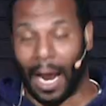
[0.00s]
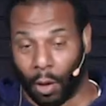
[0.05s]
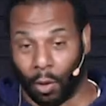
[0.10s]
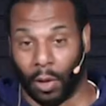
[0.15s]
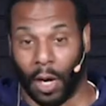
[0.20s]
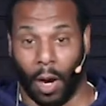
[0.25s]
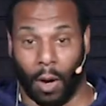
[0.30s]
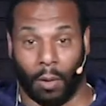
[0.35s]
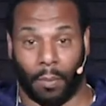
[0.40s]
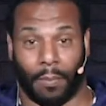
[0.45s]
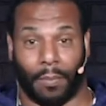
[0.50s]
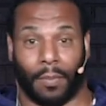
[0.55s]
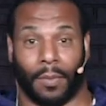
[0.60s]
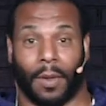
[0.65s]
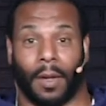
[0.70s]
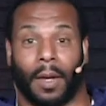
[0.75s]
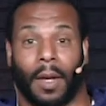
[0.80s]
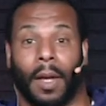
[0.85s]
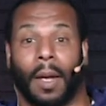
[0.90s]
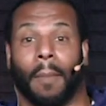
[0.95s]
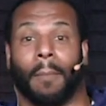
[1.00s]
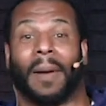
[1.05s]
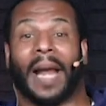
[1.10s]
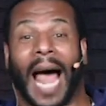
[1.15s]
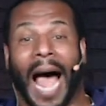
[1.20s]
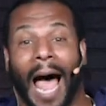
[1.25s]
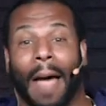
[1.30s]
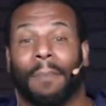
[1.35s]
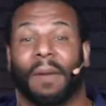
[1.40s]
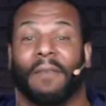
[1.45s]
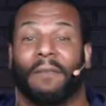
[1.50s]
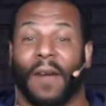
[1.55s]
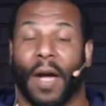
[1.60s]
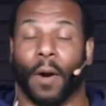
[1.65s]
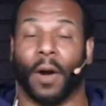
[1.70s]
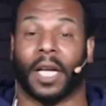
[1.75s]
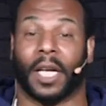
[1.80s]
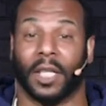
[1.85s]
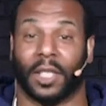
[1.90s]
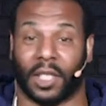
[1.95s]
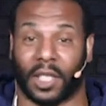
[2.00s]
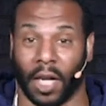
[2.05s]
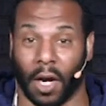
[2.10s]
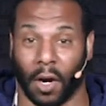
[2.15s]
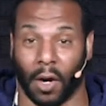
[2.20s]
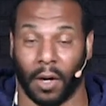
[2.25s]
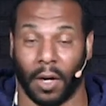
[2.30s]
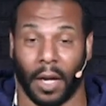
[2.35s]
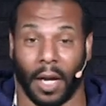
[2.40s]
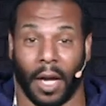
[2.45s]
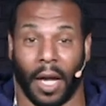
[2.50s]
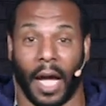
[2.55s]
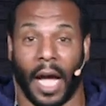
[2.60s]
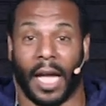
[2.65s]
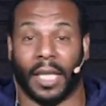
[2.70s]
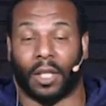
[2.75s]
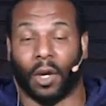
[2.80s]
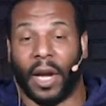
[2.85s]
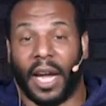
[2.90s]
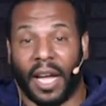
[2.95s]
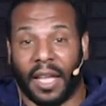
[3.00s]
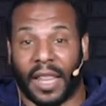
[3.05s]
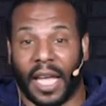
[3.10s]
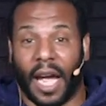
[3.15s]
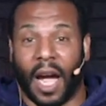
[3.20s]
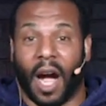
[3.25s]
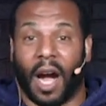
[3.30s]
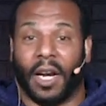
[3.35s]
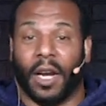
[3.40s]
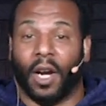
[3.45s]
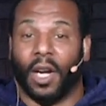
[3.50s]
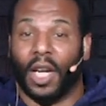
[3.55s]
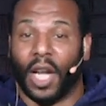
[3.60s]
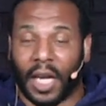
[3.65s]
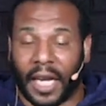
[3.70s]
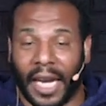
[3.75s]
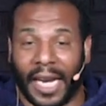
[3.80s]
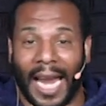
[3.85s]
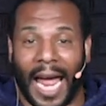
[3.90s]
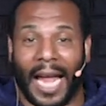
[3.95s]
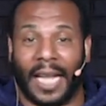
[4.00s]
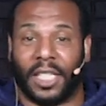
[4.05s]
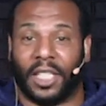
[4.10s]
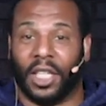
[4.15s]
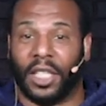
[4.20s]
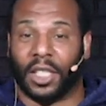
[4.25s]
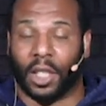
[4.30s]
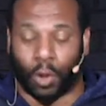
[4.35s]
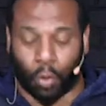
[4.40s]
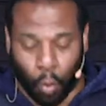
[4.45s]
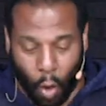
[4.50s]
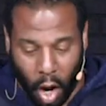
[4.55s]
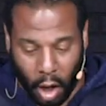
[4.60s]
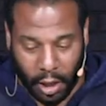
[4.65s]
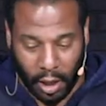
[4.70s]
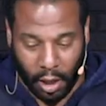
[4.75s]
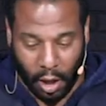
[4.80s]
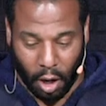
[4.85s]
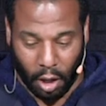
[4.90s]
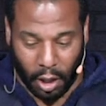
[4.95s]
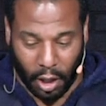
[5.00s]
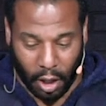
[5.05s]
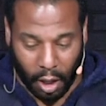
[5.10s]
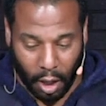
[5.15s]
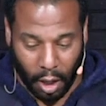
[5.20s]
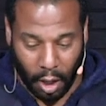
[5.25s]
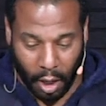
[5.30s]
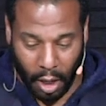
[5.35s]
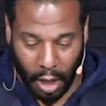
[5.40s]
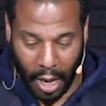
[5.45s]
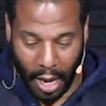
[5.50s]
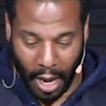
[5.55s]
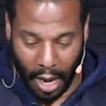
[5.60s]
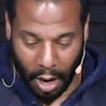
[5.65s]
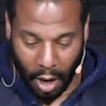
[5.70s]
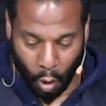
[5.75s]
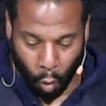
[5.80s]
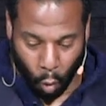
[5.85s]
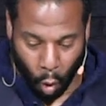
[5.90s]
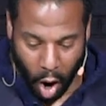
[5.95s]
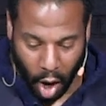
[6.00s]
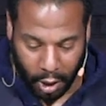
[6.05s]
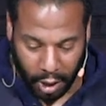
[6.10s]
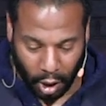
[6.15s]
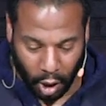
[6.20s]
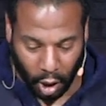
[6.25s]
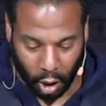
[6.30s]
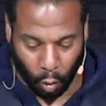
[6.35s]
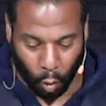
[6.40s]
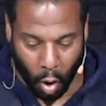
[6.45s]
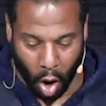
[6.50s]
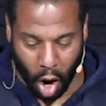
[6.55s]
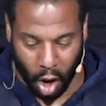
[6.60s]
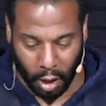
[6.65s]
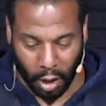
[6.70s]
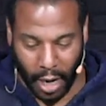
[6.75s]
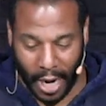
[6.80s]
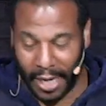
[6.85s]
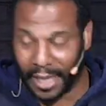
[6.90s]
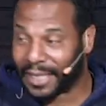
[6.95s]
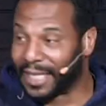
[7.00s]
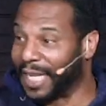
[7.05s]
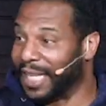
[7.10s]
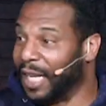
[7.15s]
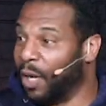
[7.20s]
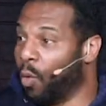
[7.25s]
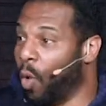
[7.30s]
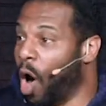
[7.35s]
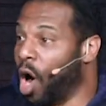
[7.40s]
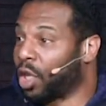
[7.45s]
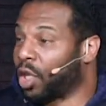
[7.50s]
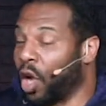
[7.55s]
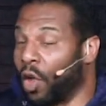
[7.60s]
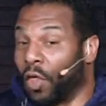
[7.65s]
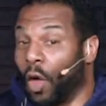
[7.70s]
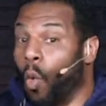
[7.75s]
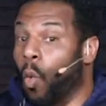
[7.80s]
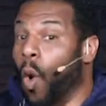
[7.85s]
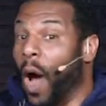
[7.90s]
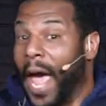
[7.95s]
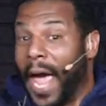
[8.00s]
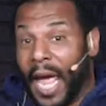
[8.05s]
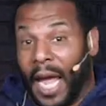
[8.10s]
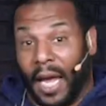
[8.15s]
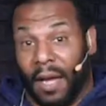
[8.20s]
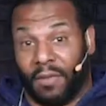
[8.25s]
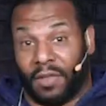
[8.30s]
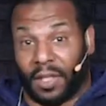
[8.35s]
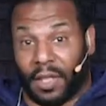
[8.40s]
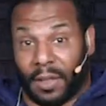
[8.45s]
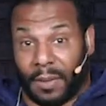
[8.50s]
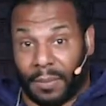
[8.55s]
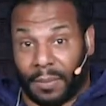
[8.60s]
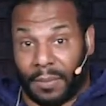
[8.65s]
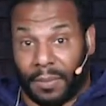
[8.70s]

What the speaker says: don't know. But I'd be very concerned. And so here they are, they're looking at Jesus walking on the water, and it says he walked on the waves.